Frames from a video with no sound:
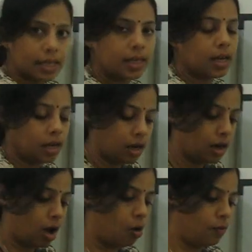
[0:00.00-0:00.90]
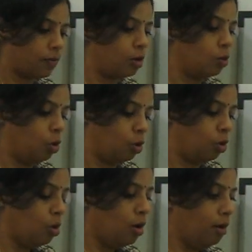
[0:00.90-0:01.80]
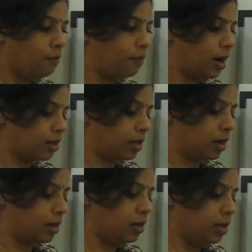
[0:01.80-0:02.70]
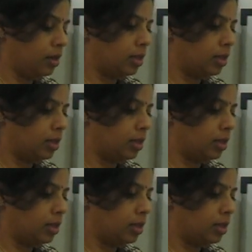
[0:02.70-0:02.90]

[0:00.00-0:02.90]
Clear? Now we go further,